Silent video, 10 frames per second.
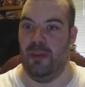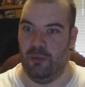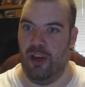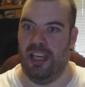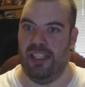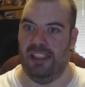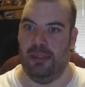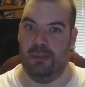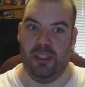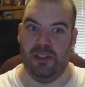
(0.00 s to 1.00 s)
him
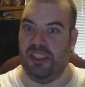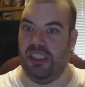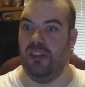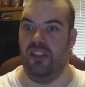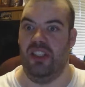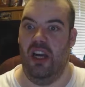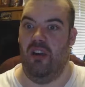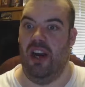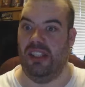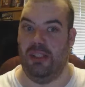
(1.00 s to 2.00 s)
crazy because he just got
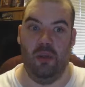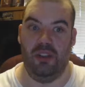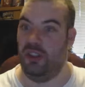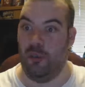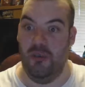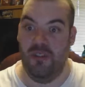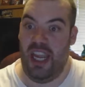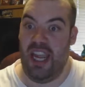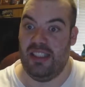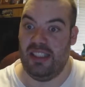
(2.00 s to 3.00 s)
no idea what to do with
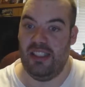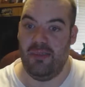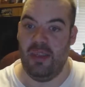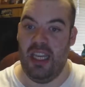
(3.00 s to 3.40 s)
kids.